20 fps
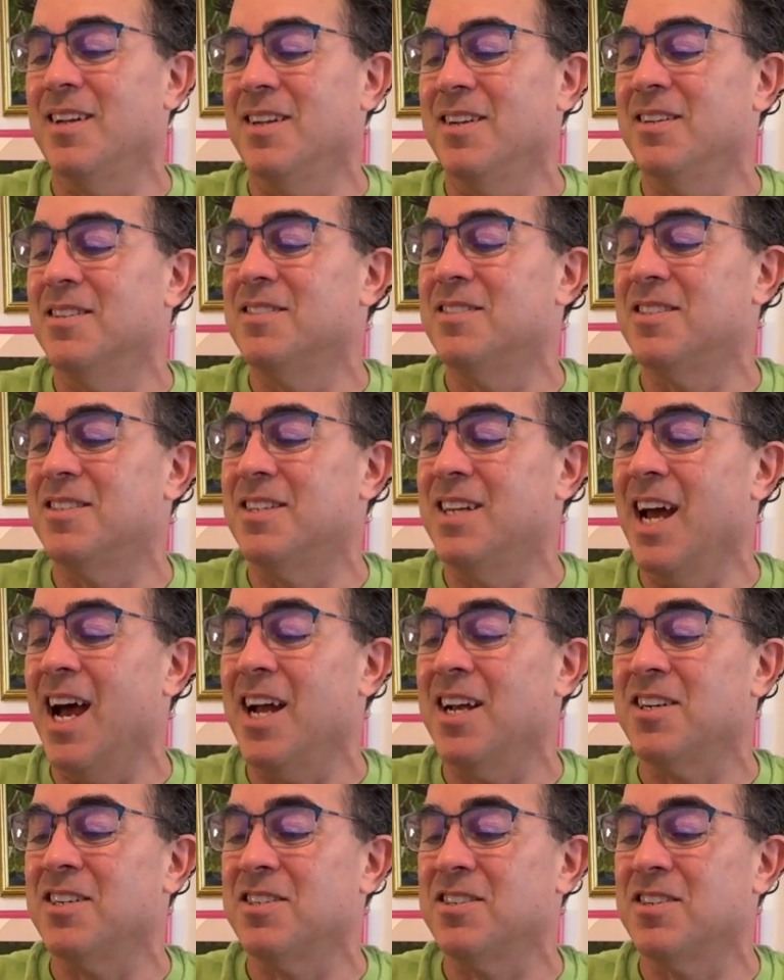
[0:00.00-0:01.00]

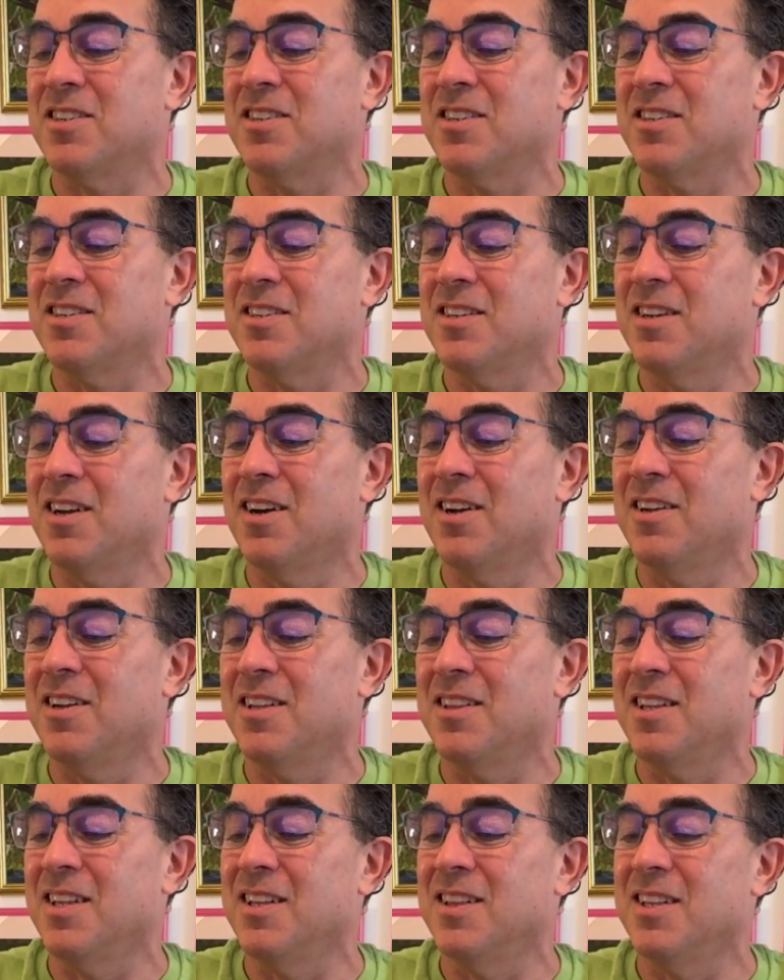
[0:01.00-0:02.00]
Stash
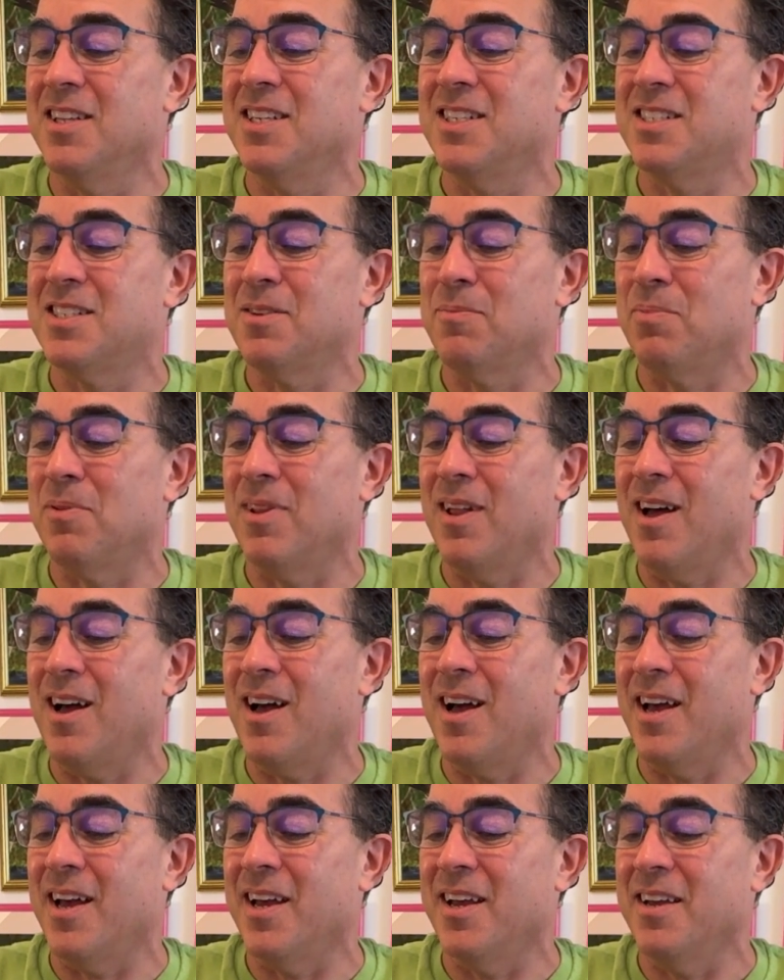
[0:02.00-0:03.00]
in the
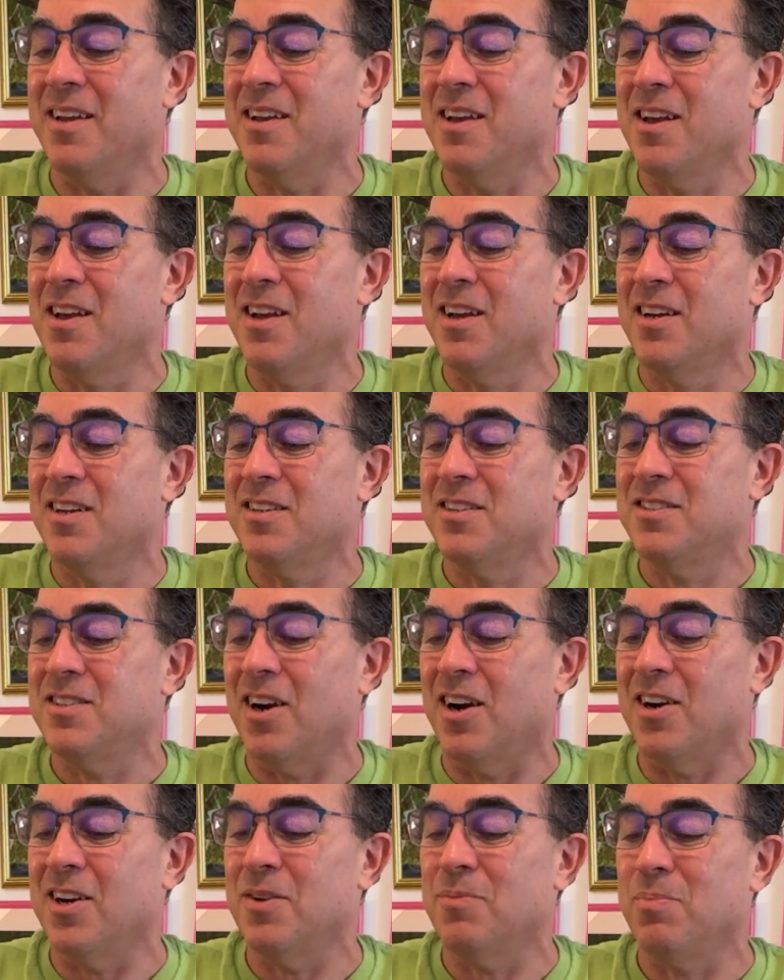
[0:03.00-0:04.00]
supply.
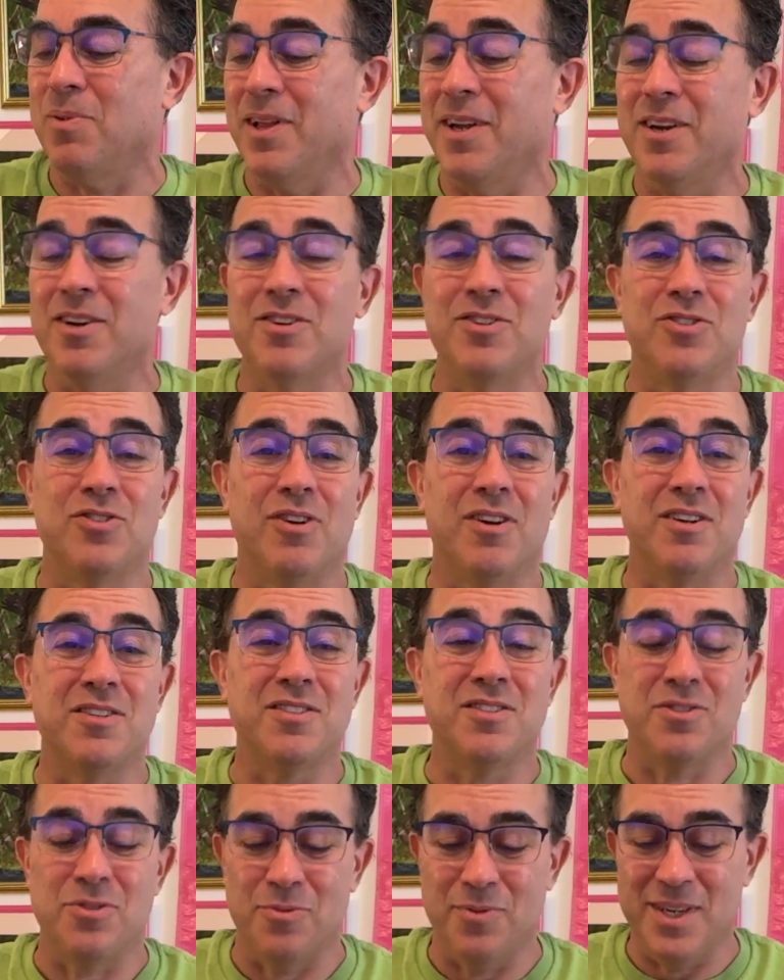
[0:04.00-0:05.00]
Target player draws
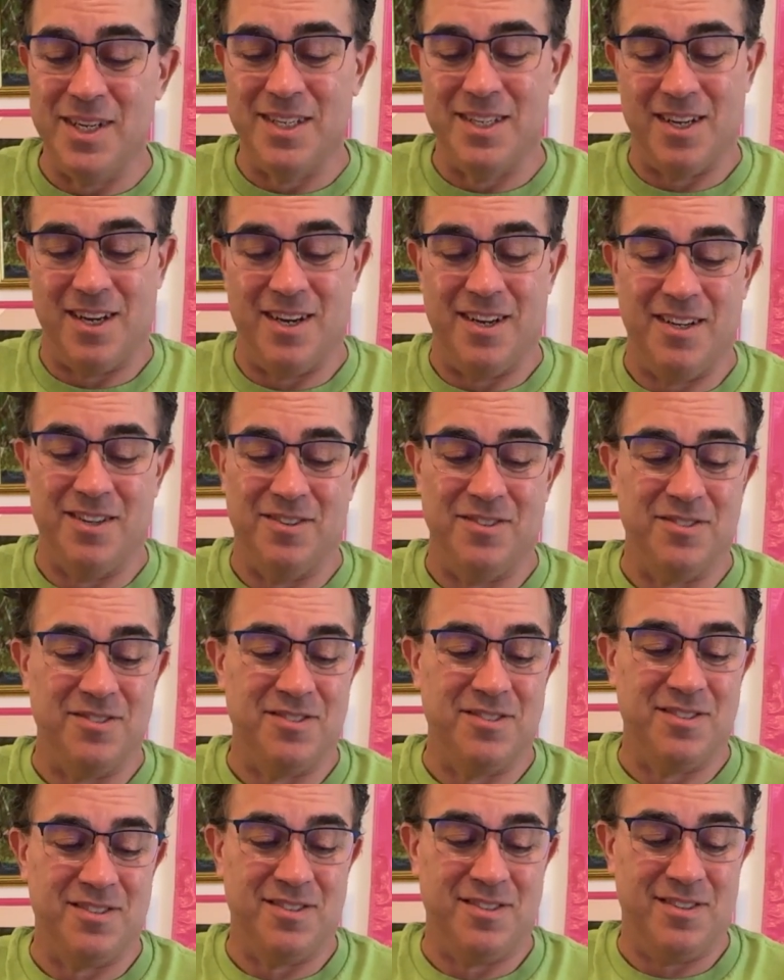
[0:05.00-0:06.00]
3
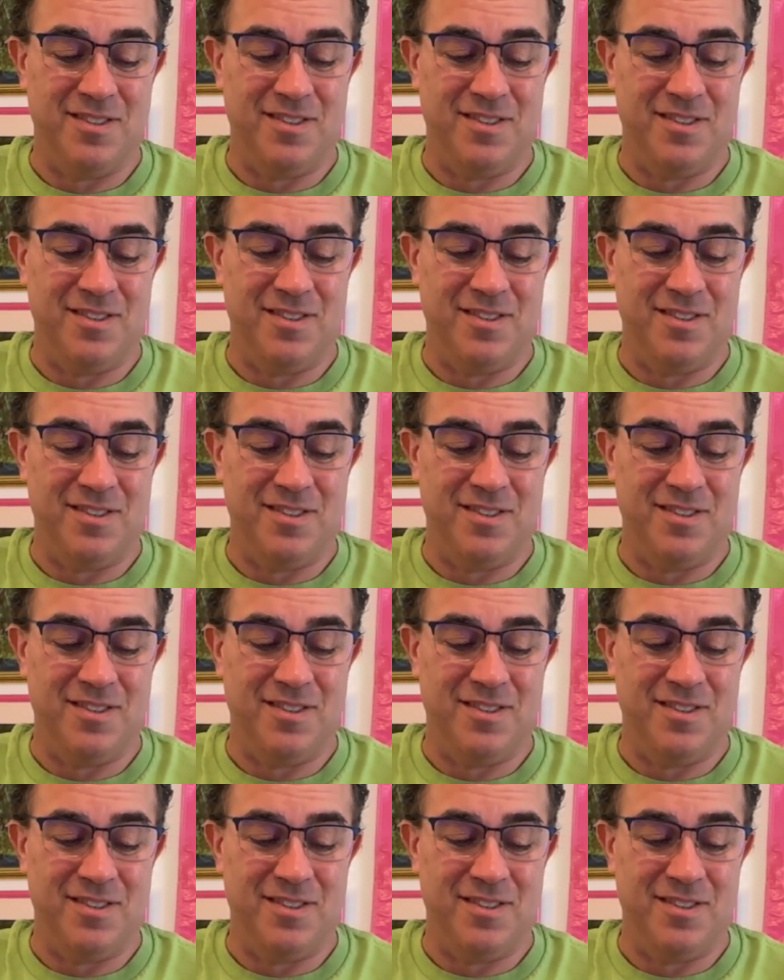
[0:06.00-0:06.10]
tiles.